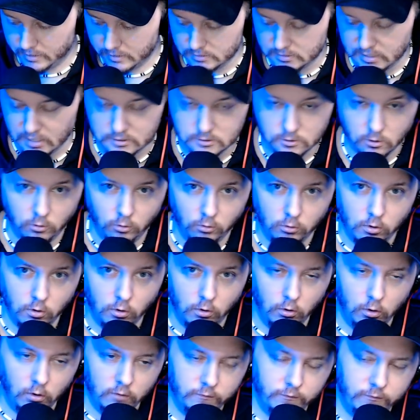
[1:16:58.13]
that's the whole
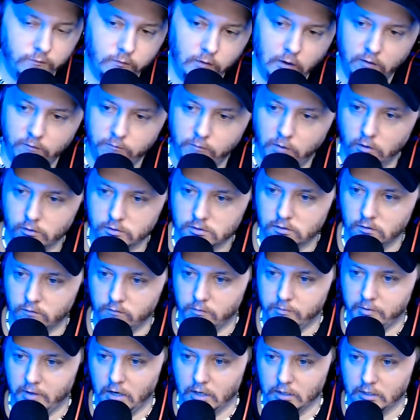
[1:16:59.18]
goal of most of the
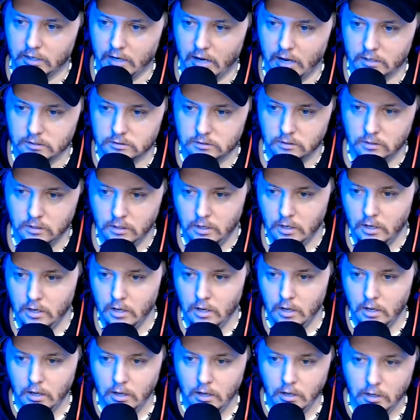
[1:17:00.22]
podcasts.
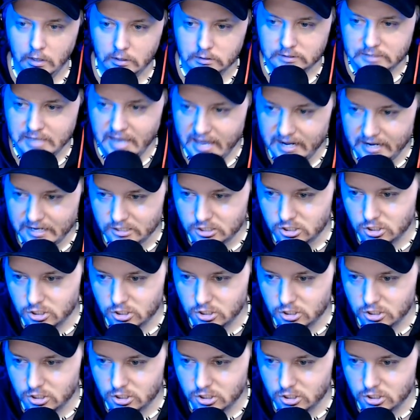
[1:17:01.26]
Tennis